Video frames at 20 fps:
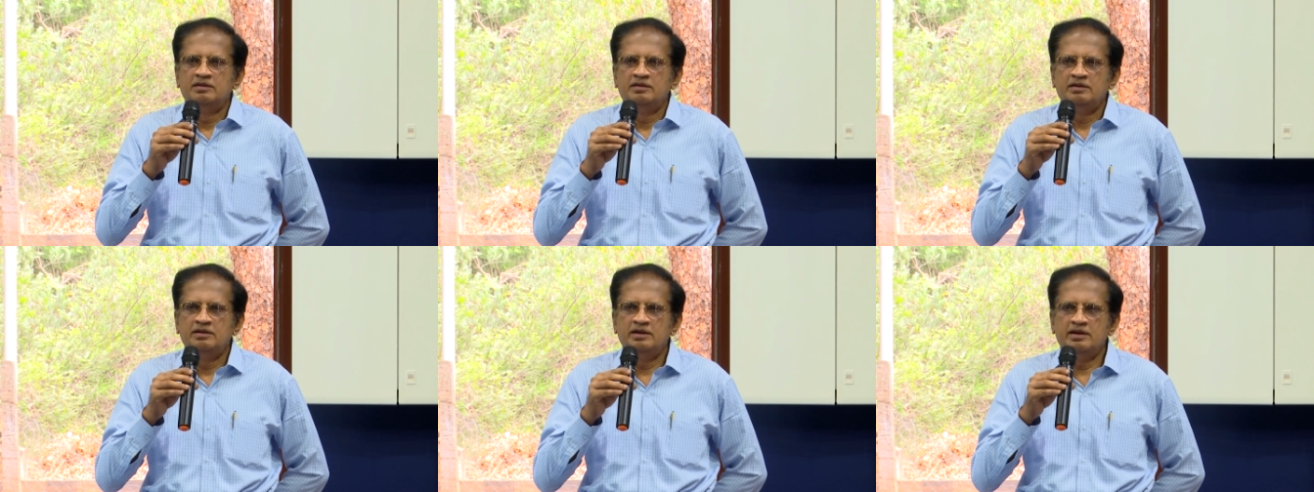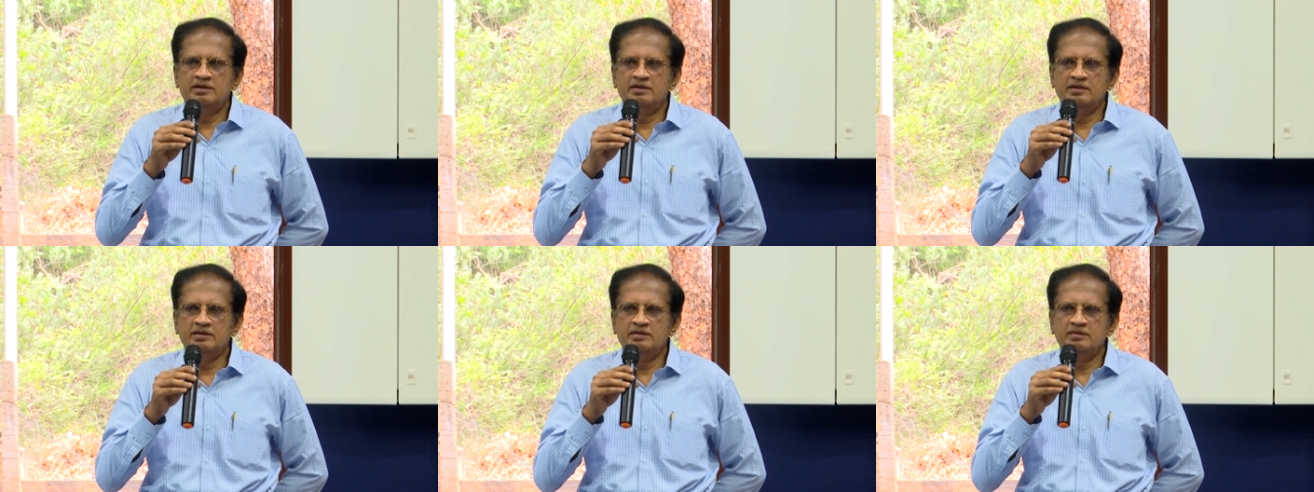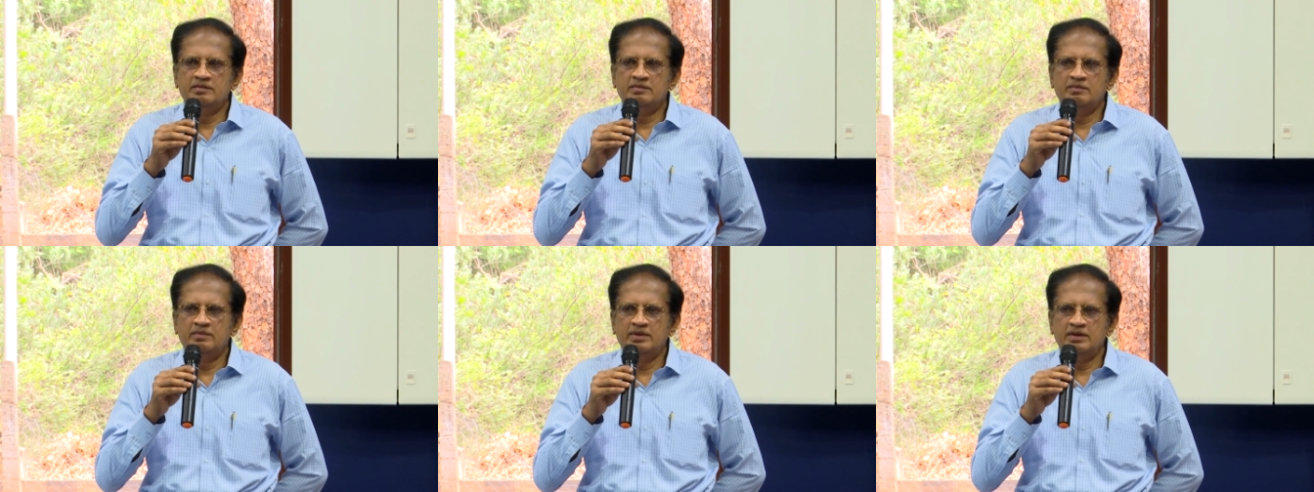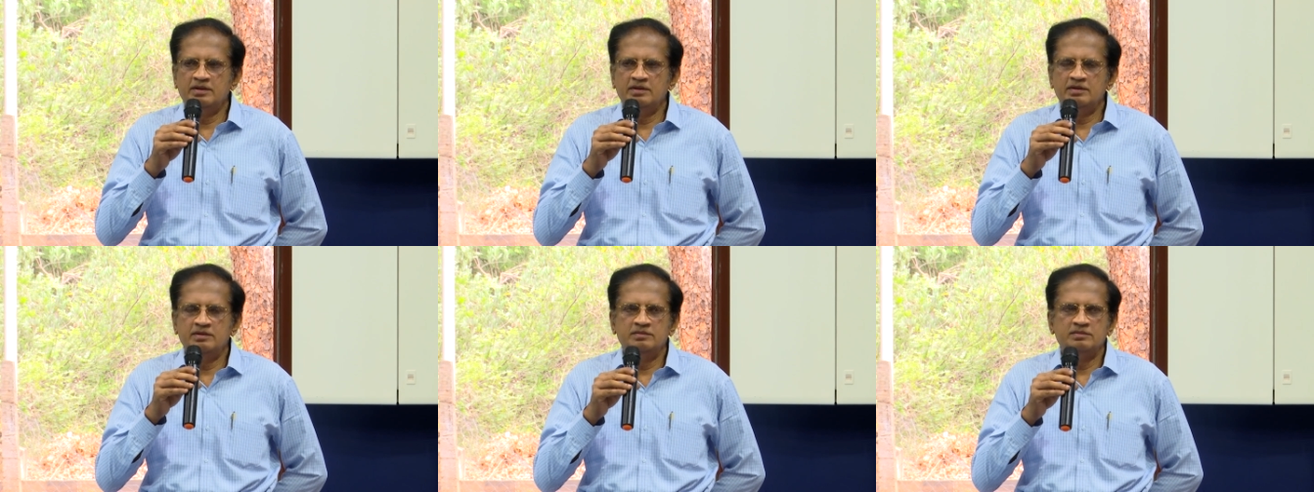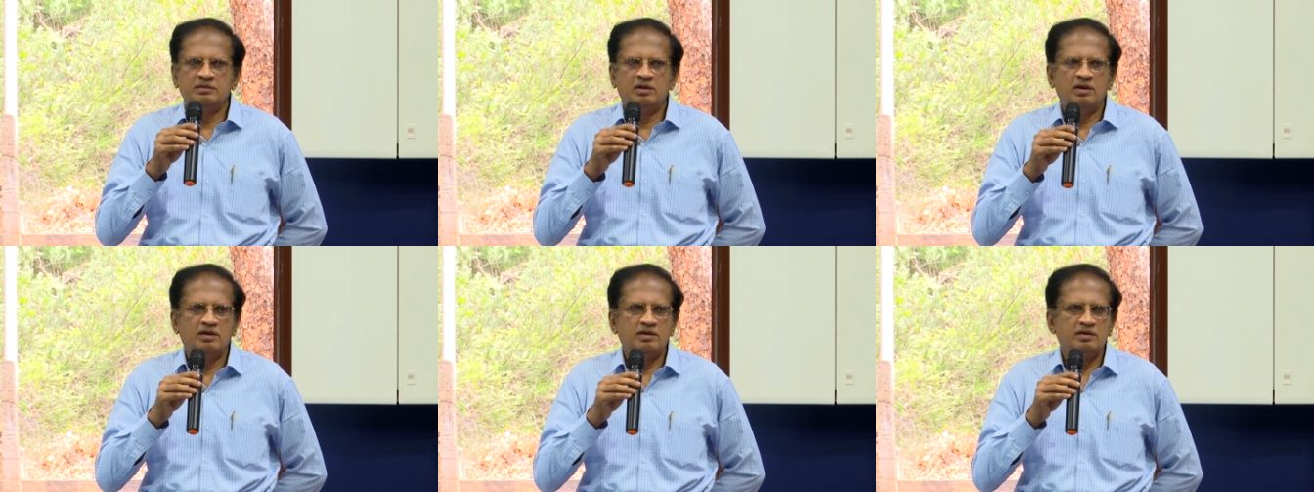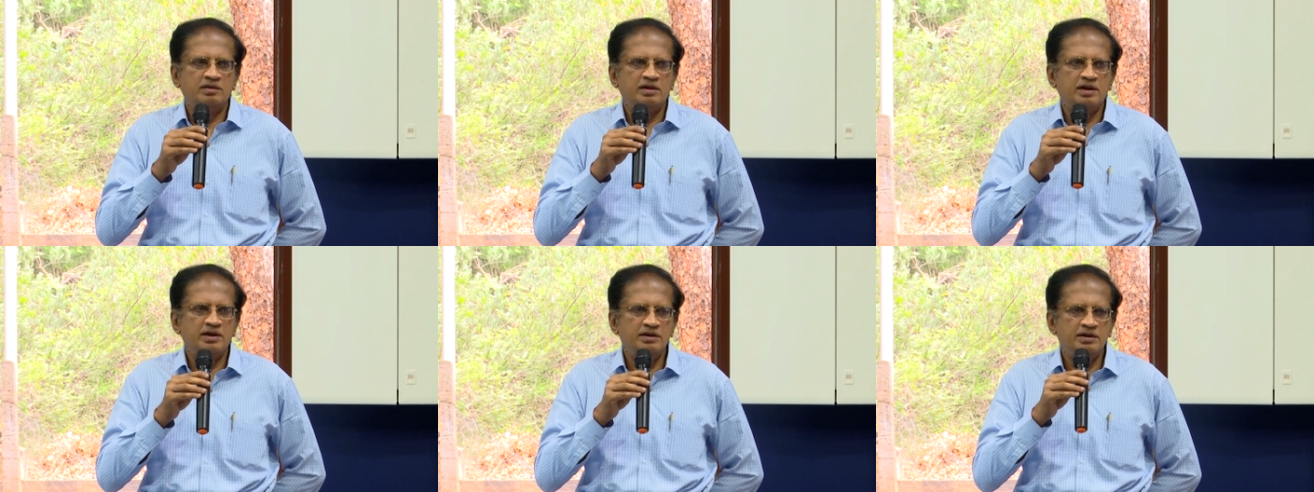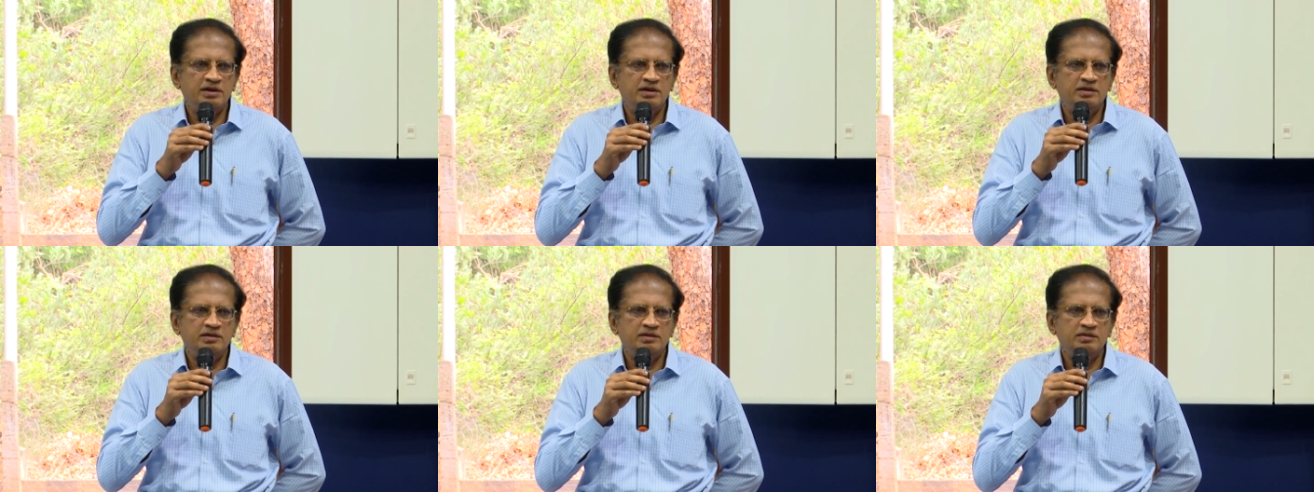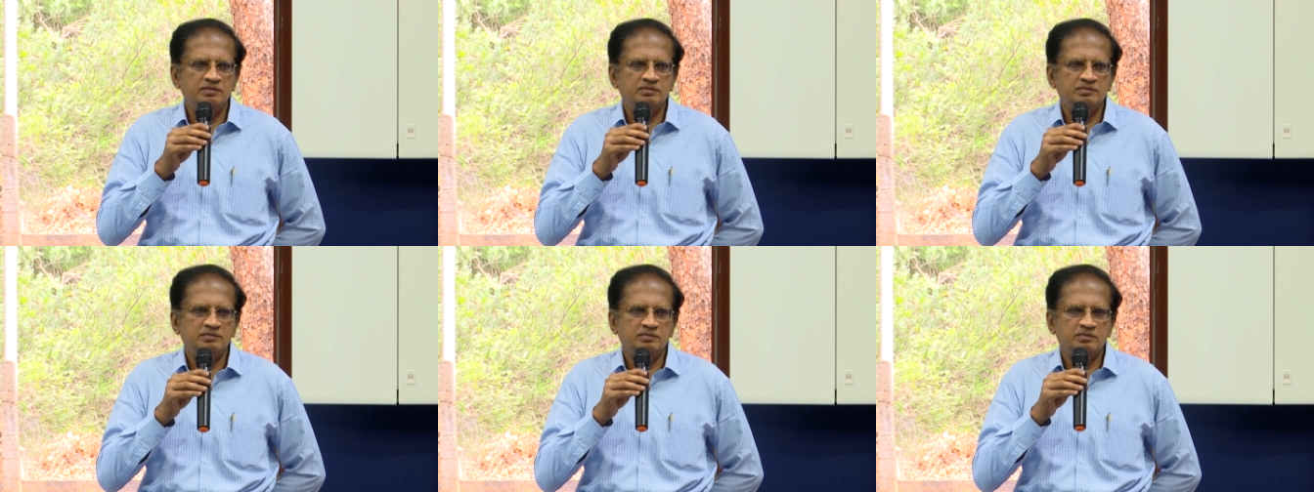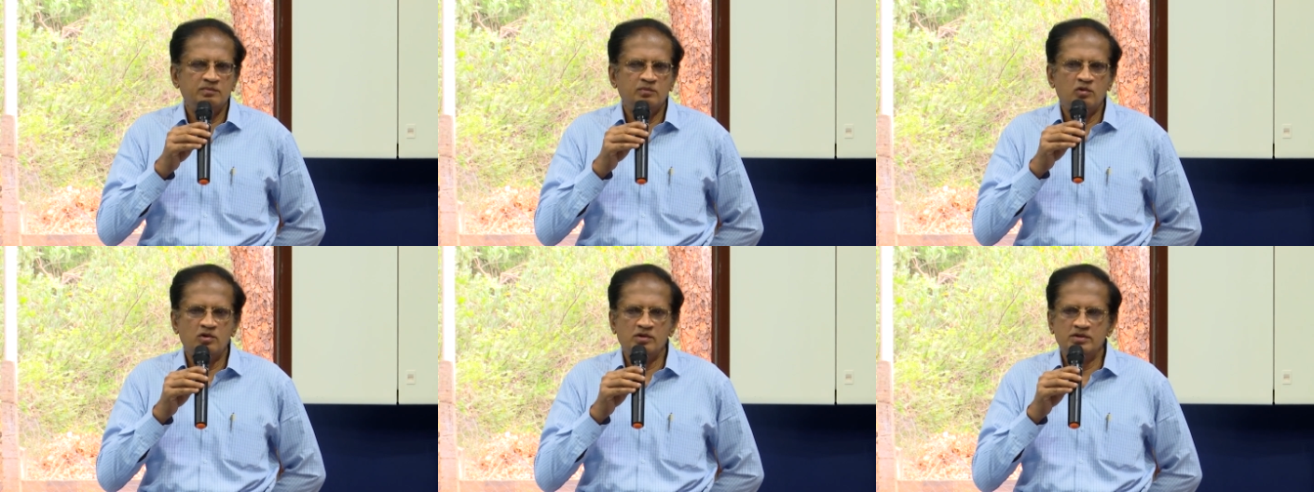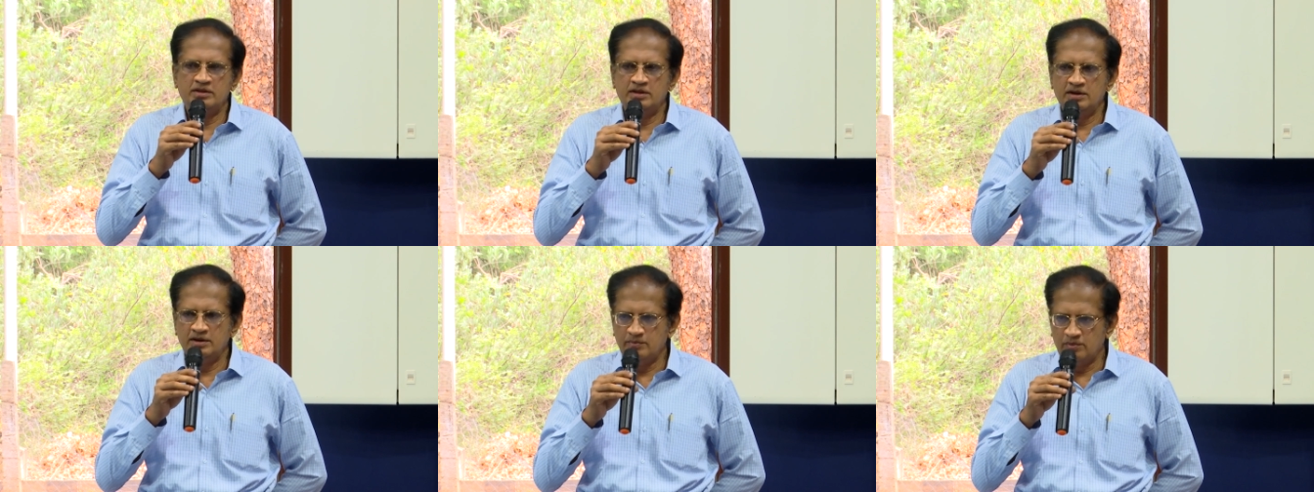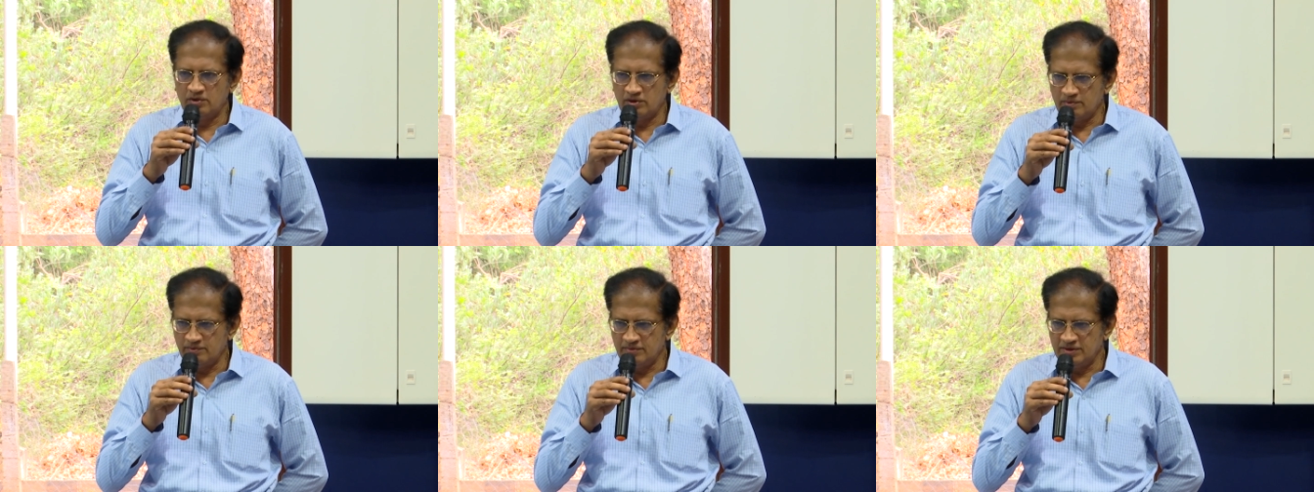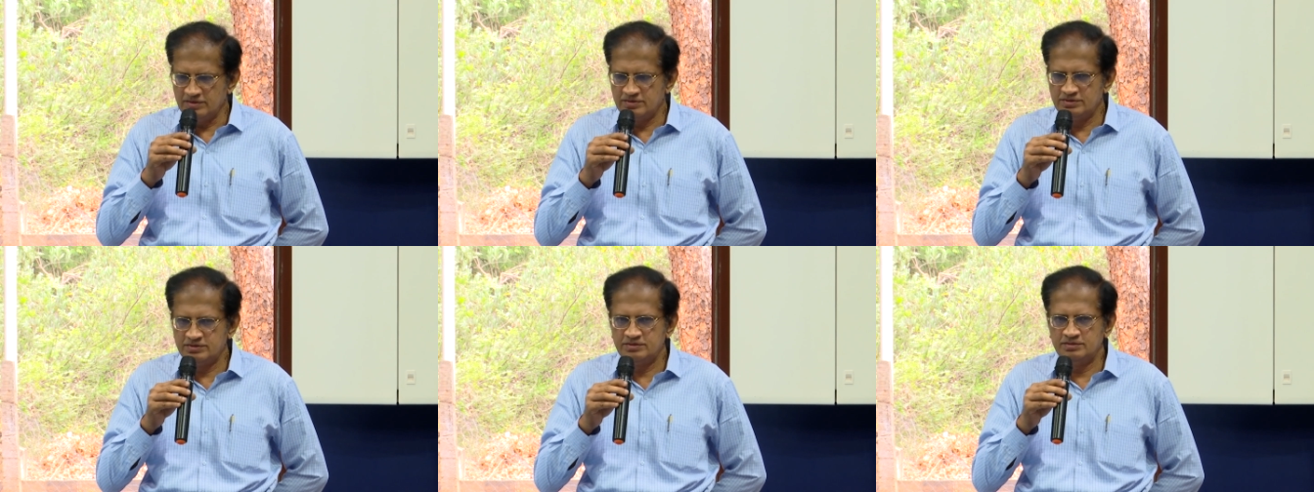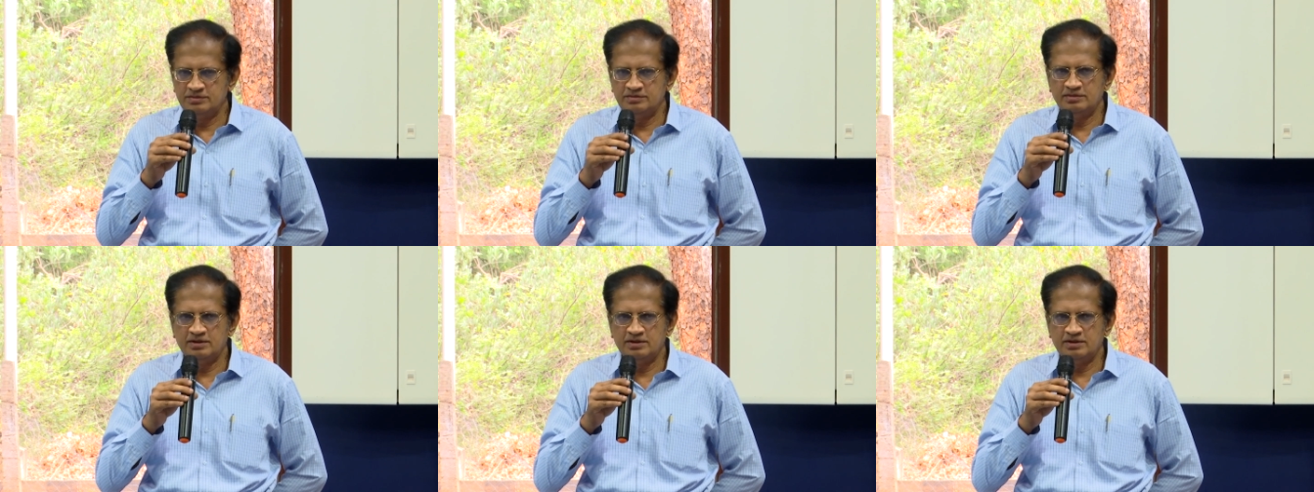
young men are heading both the departments,